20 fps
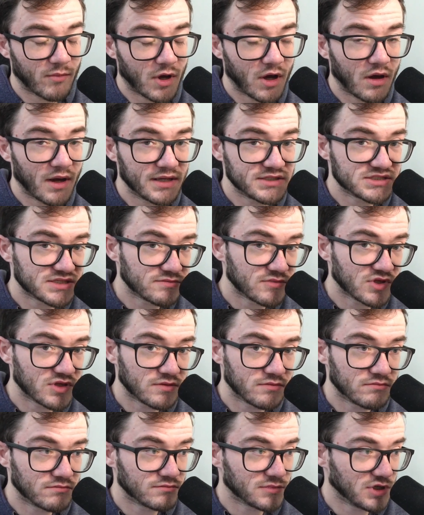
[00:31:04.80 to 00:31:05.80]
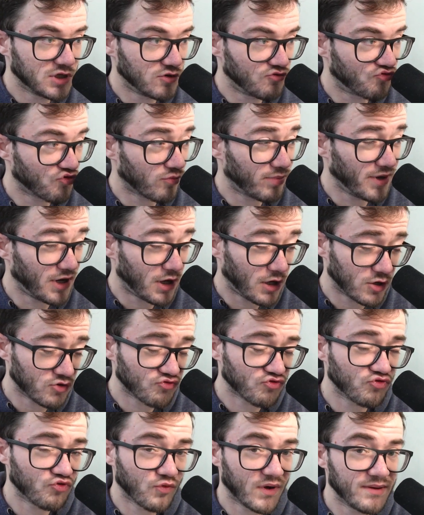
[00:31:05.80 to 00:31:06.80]
high, some of them, you know, dropping
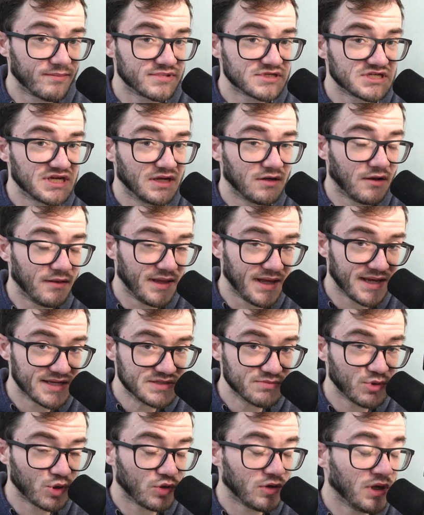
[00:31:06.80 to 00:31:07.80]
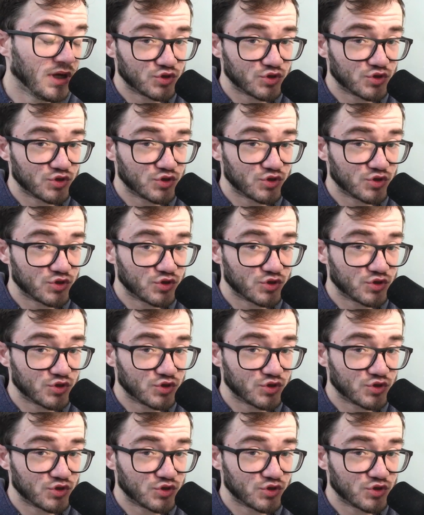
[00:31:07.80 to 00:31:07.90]
120% like the Espeon,